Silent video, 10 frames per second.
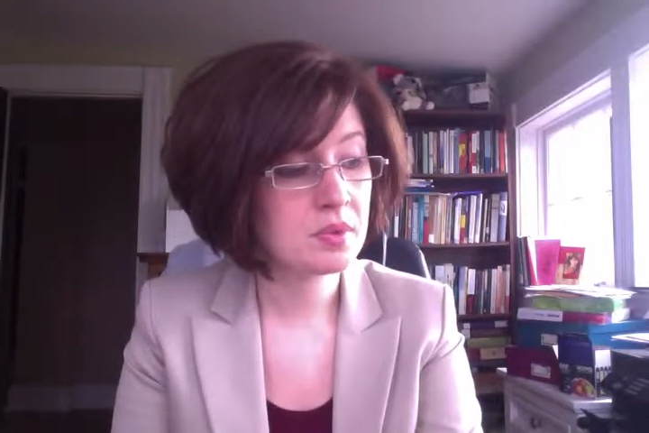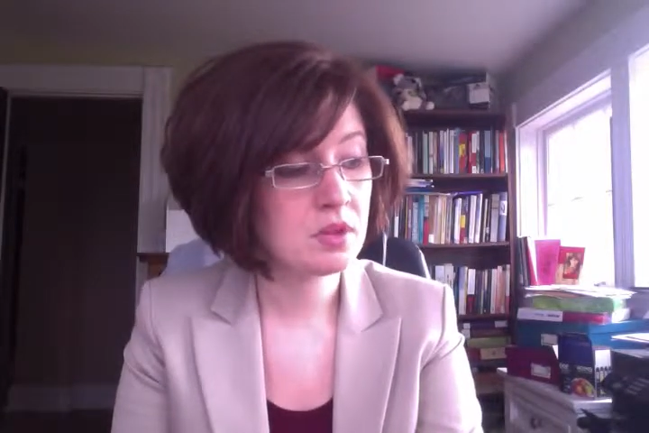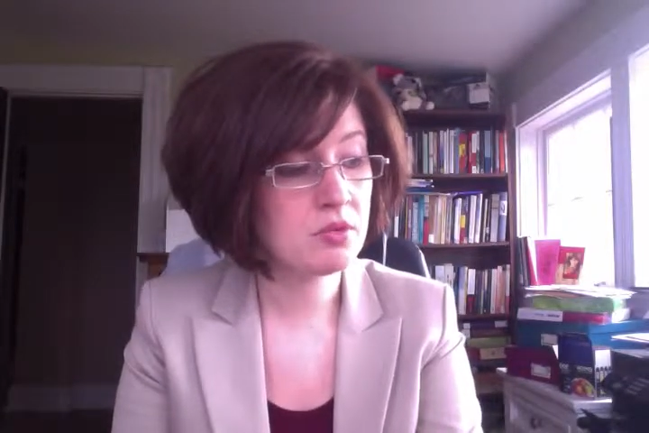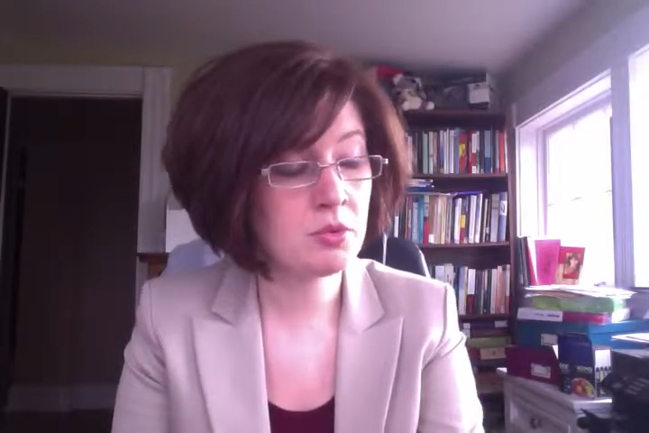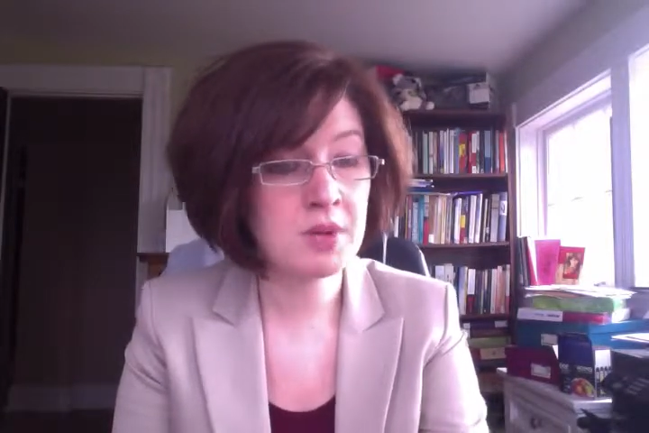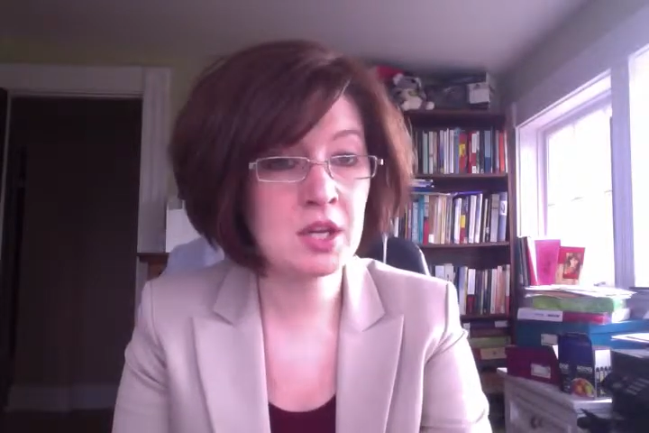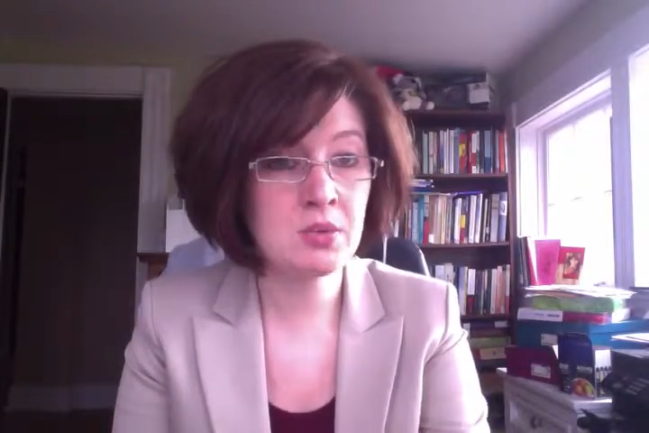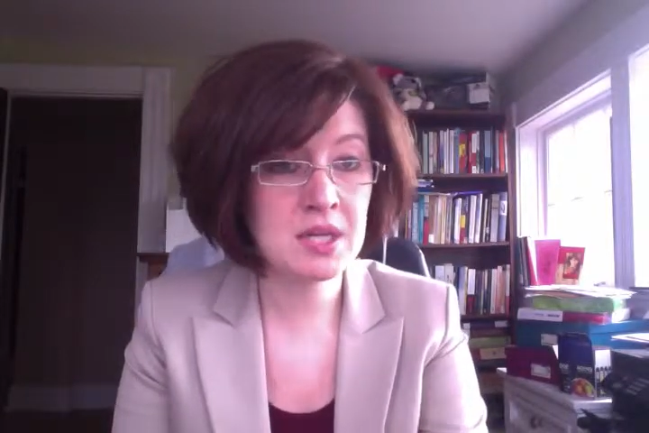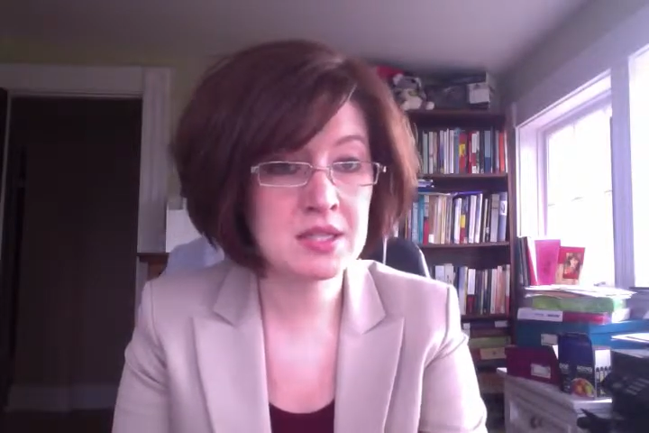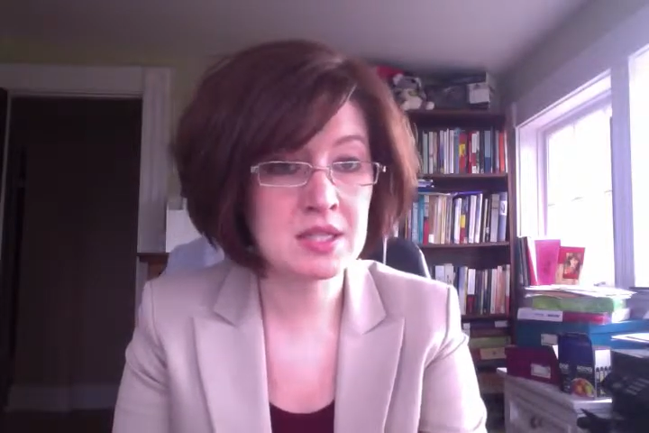for many
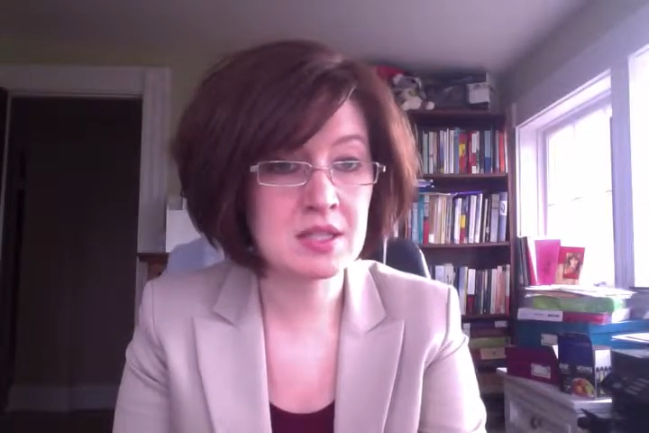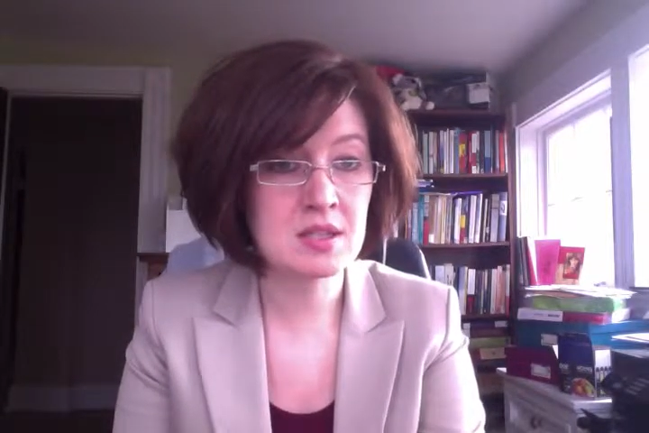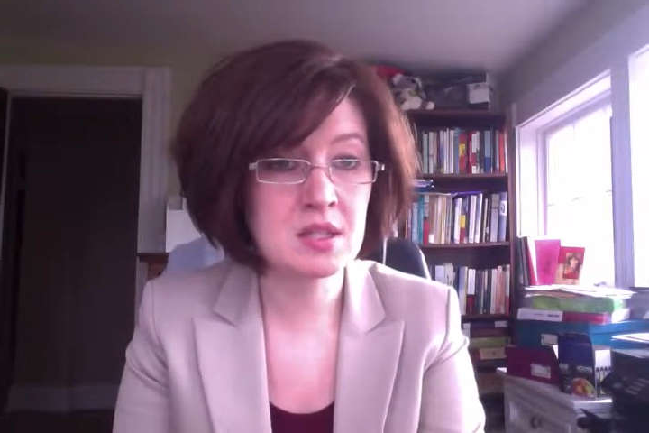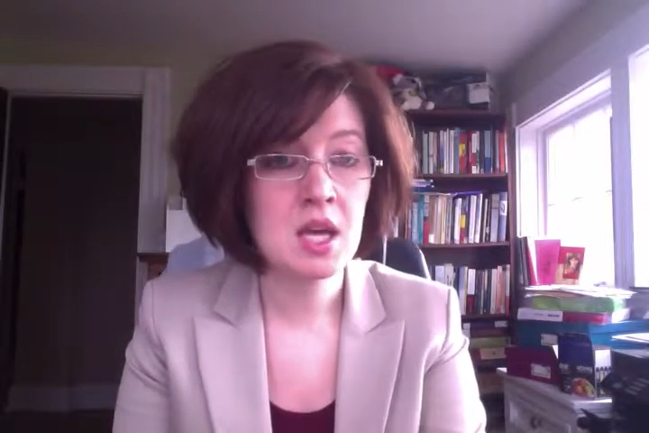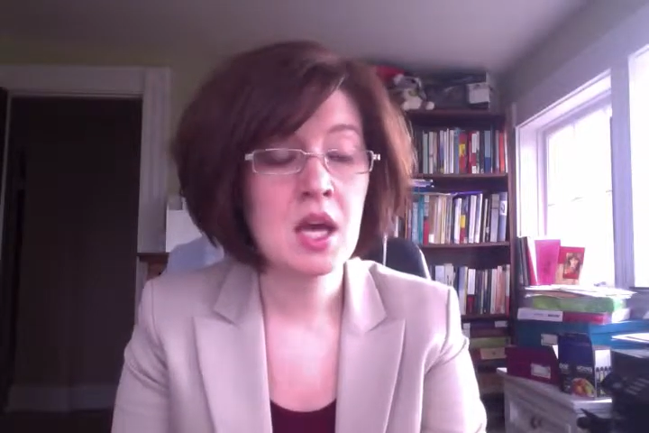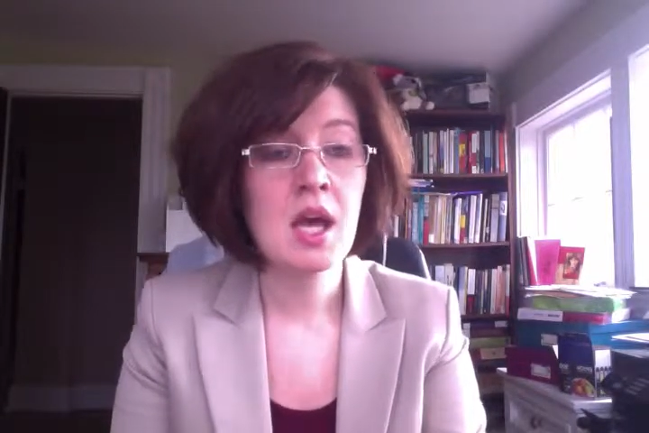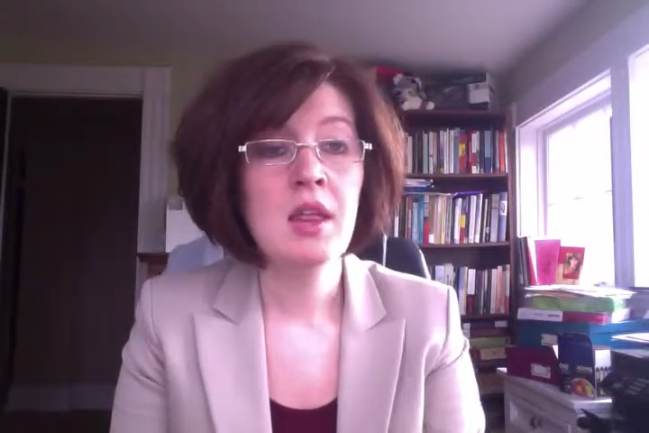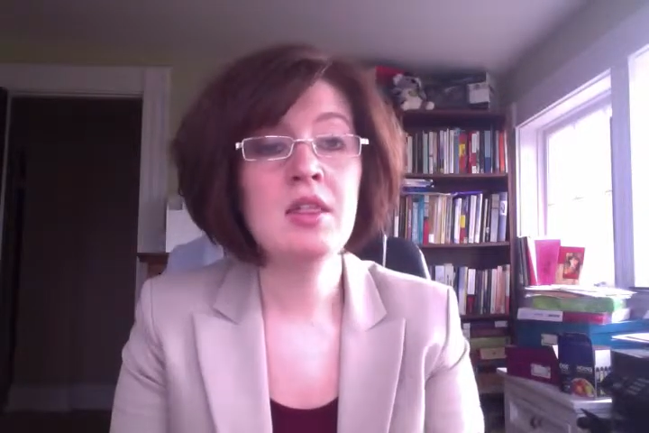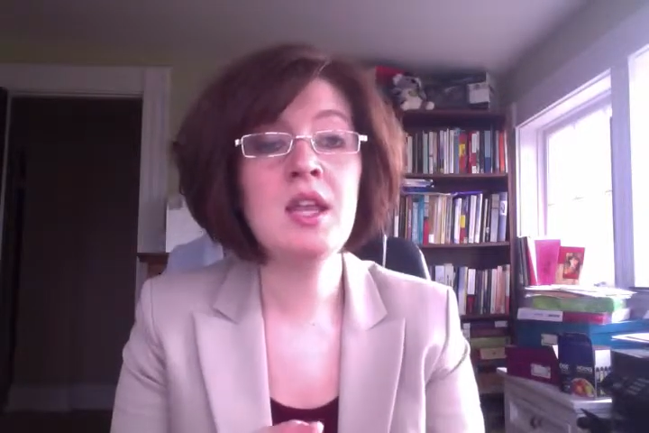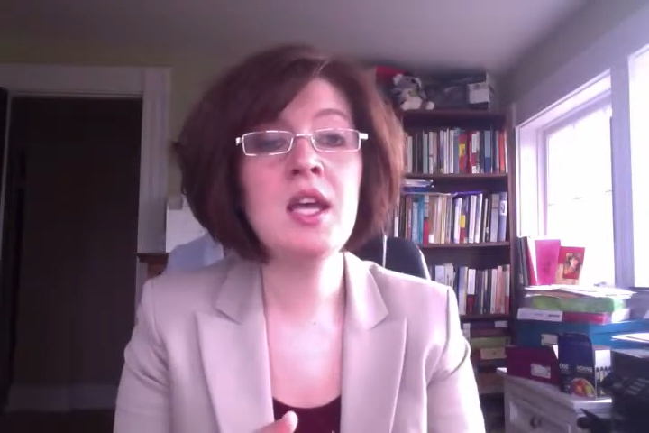reasons,
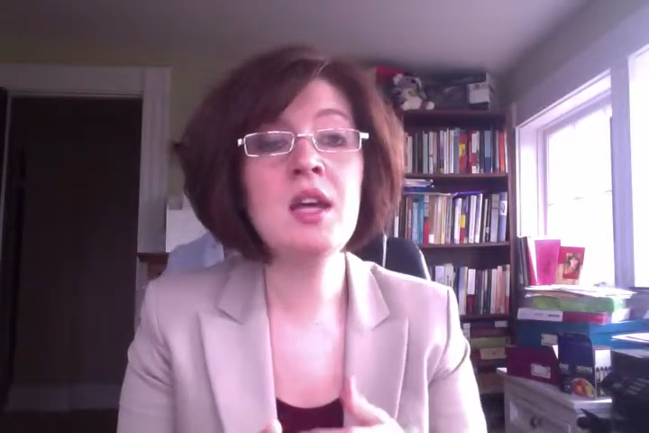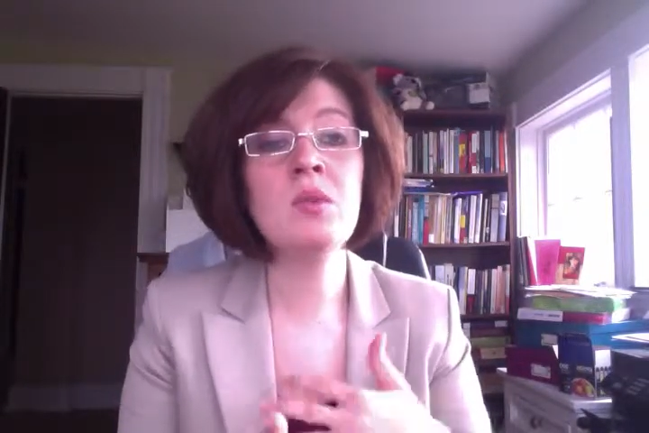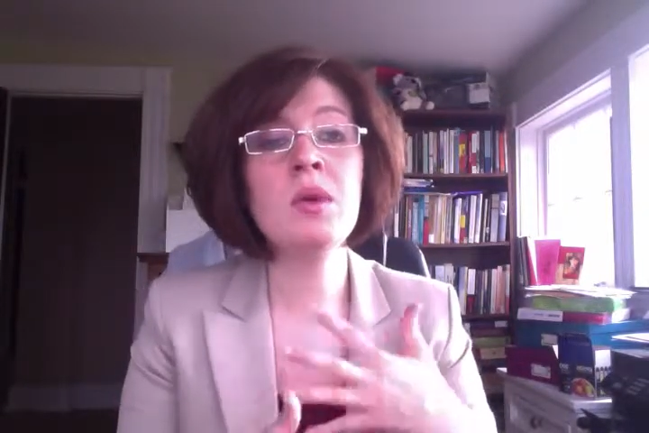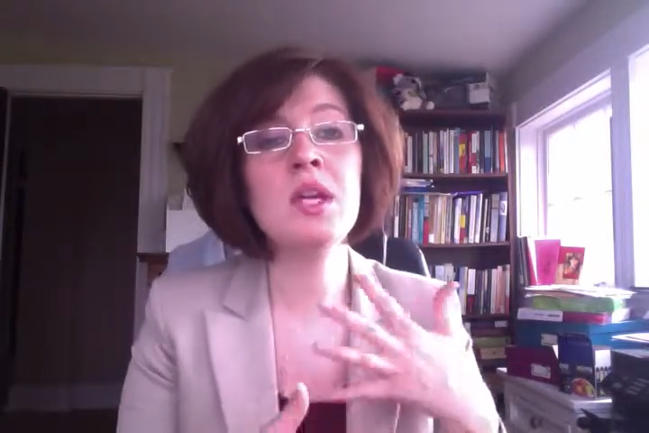then we